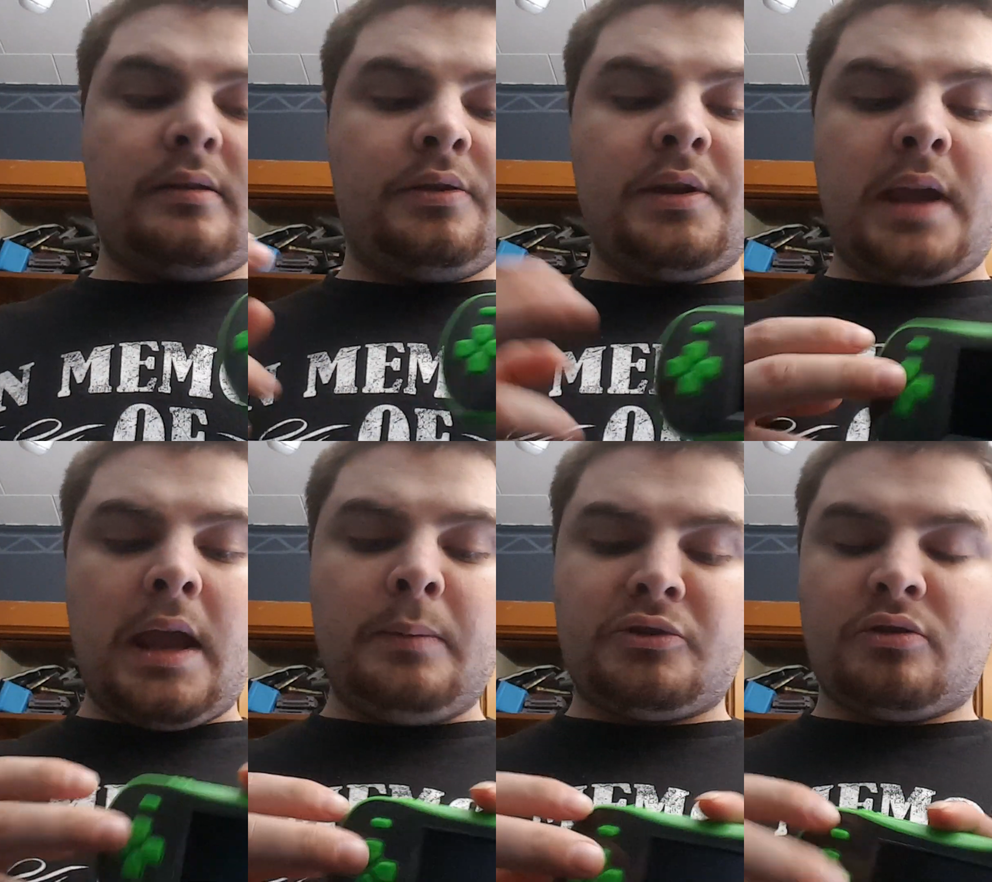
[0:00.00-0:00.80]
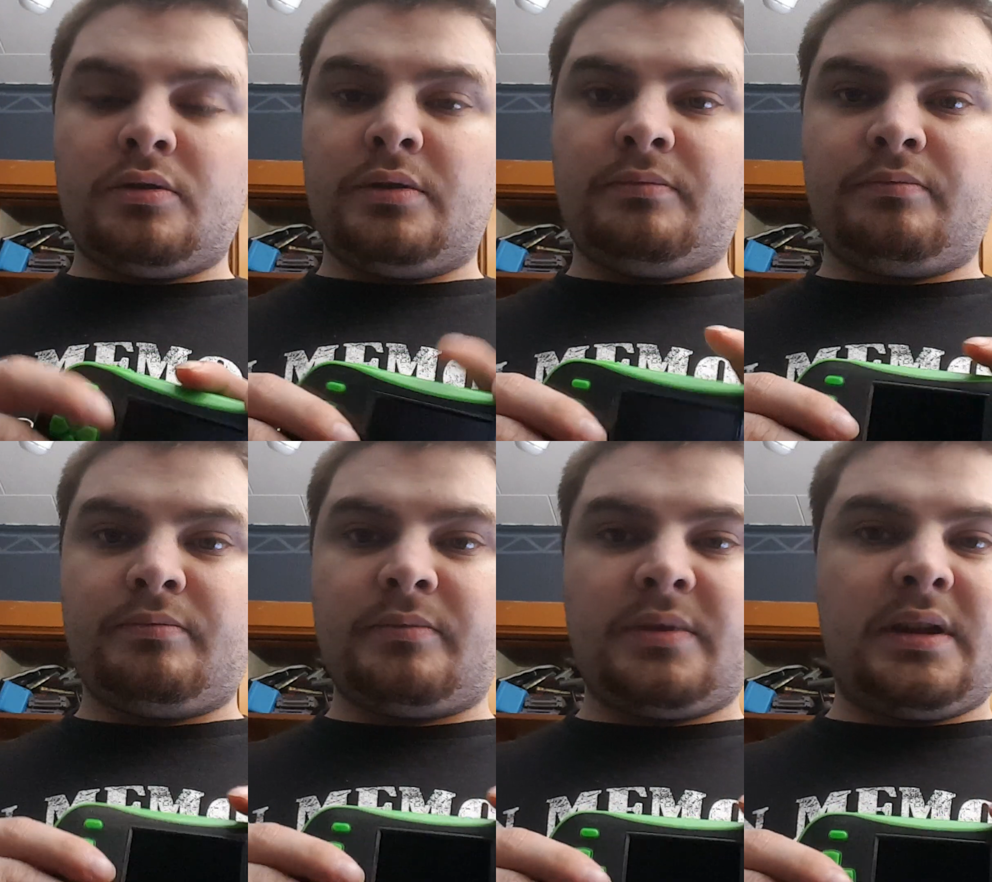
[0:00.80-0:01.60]
the games are
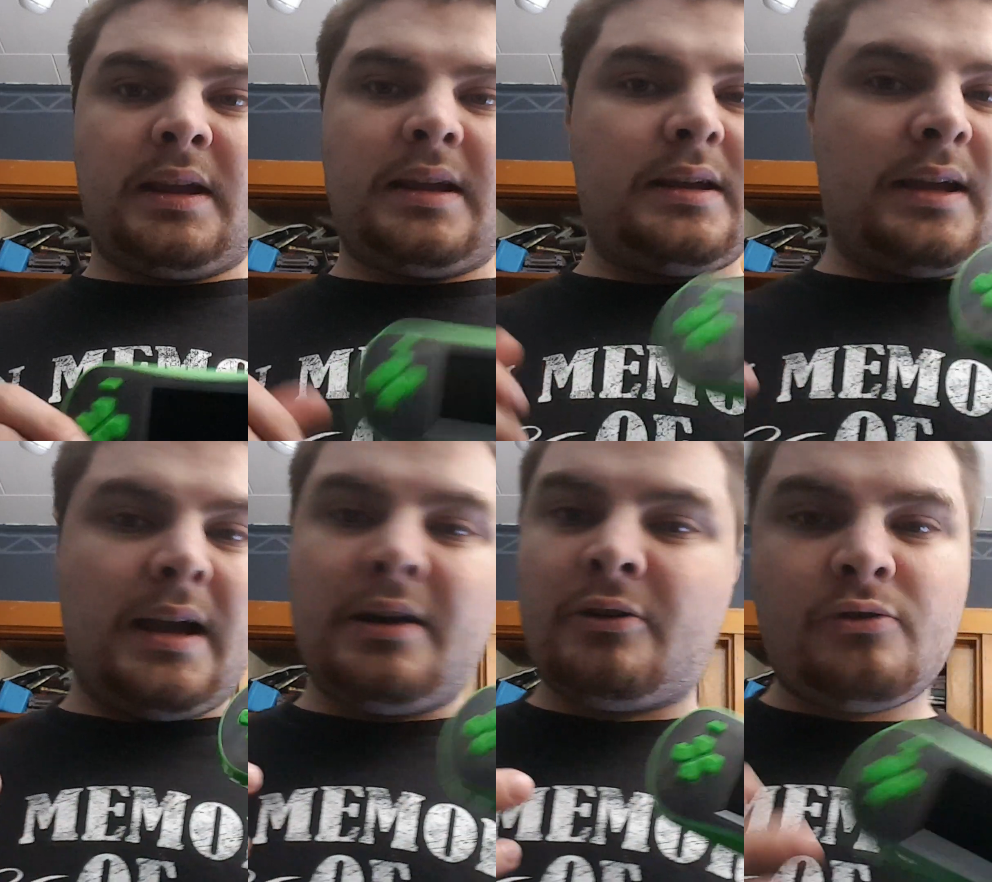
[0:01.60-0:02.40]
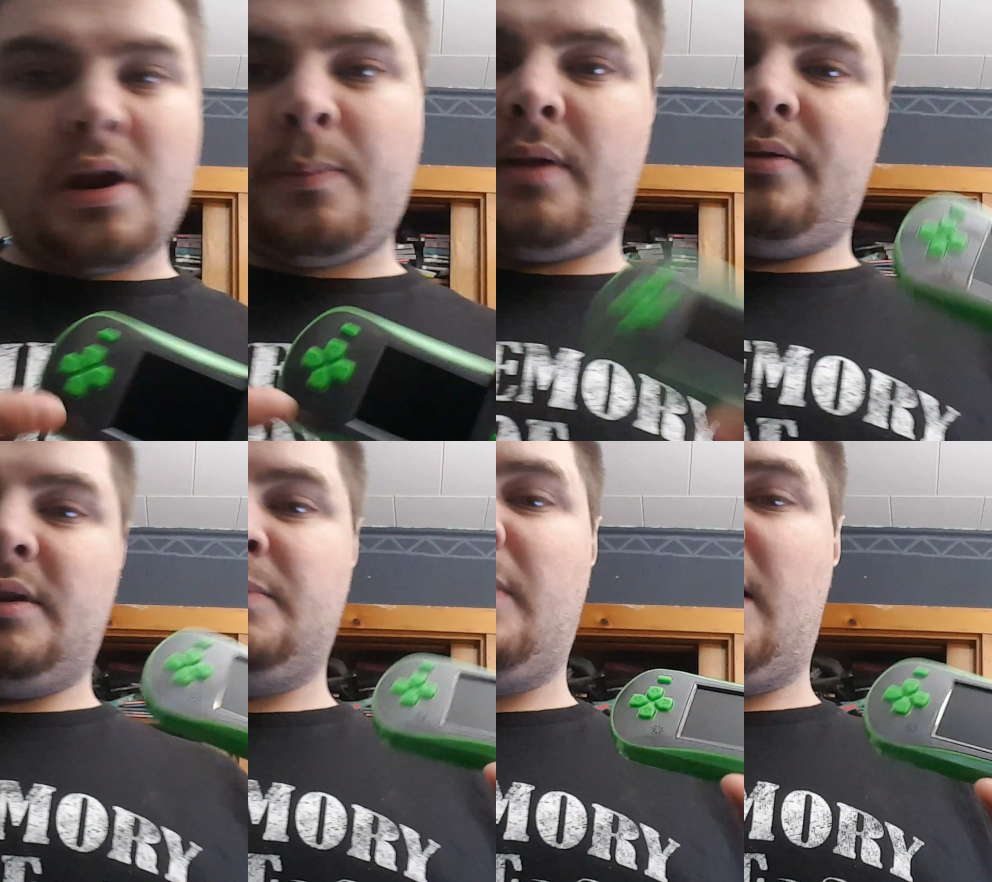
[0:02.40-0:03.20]
kind of crap on
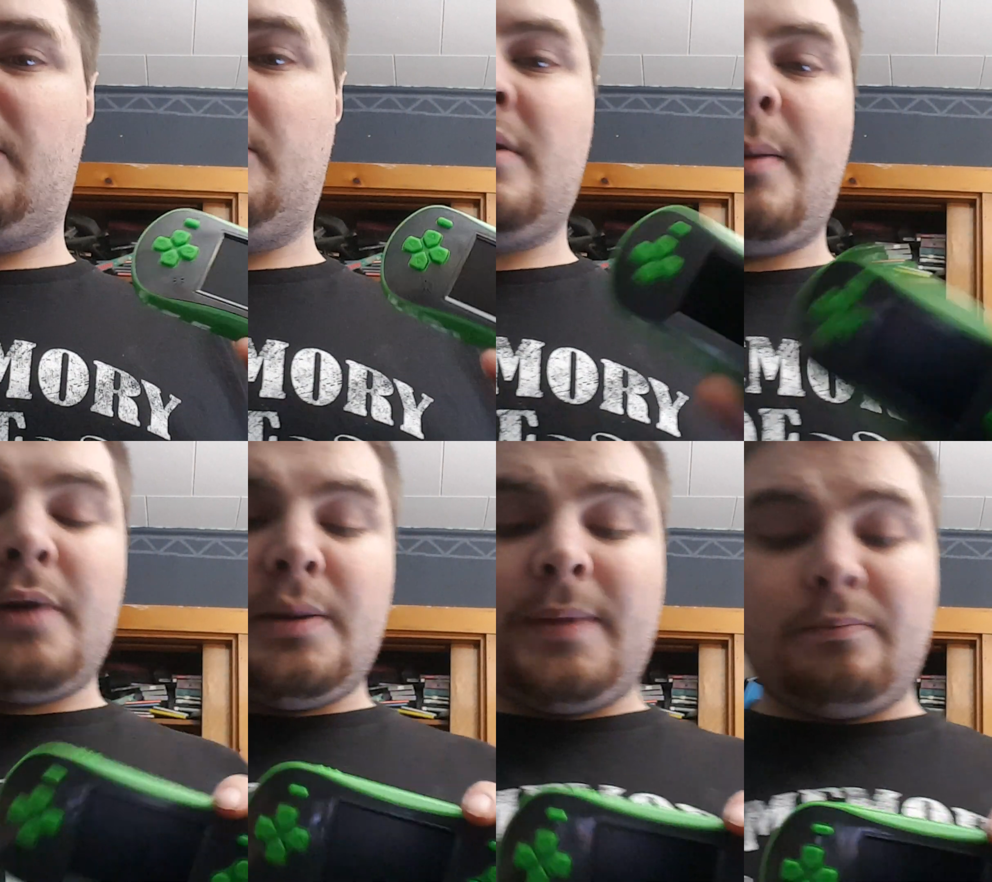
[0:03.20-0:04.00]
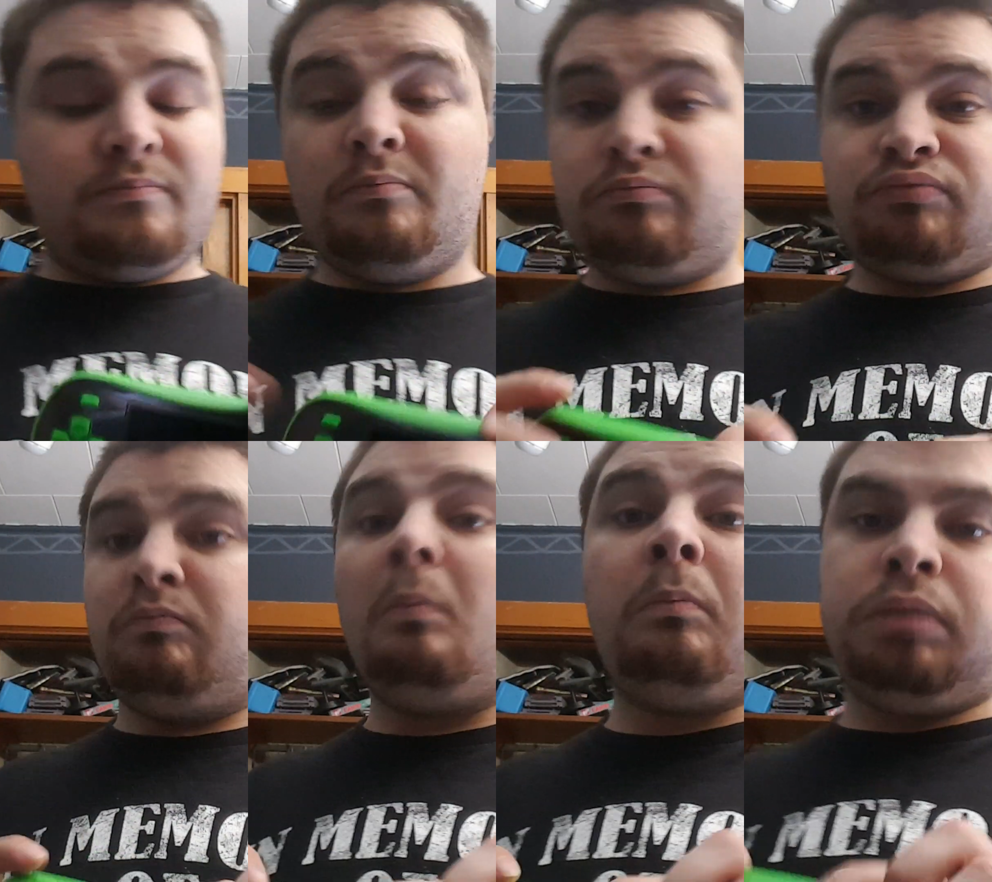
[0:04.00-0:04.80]
this model. I'm going to be
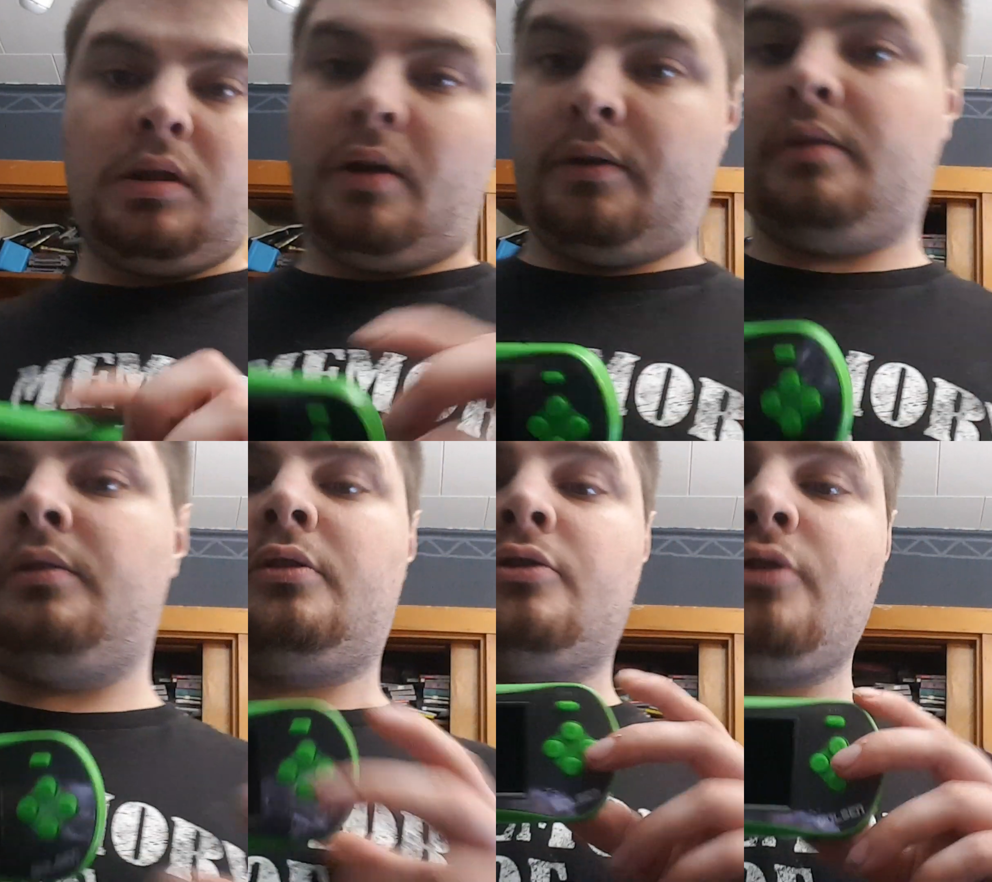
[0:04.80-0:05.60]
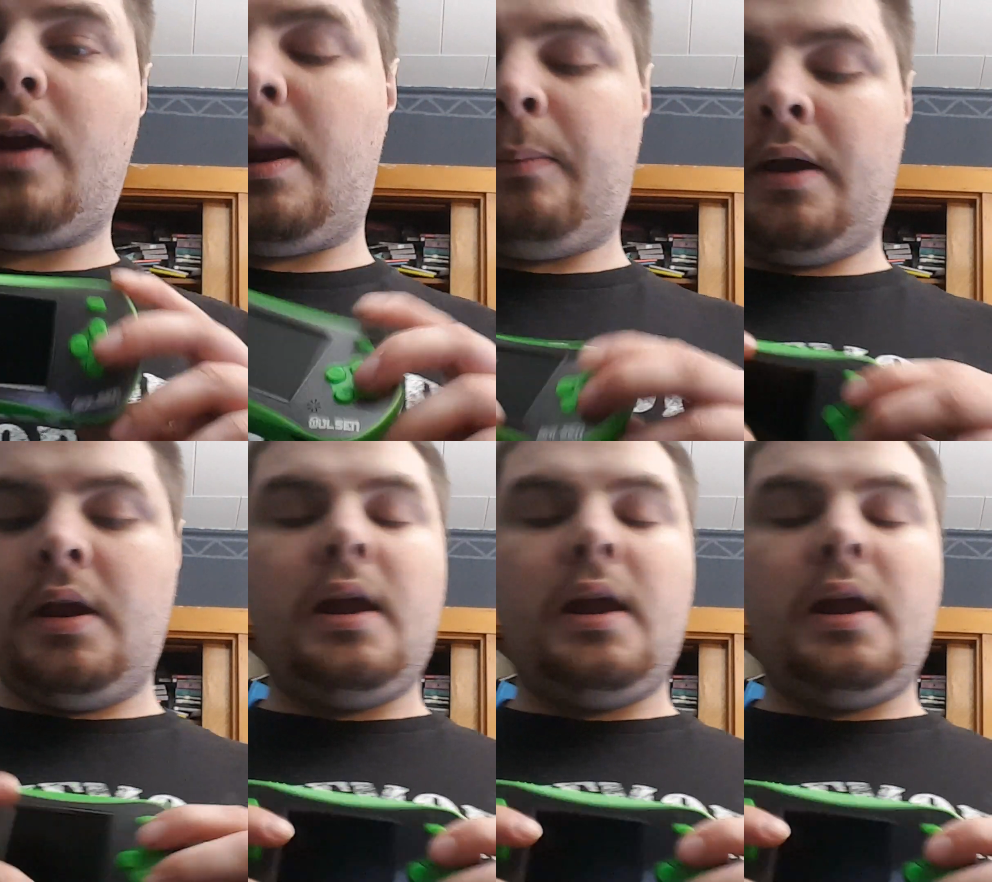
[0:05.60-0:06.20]
blunt, the crap.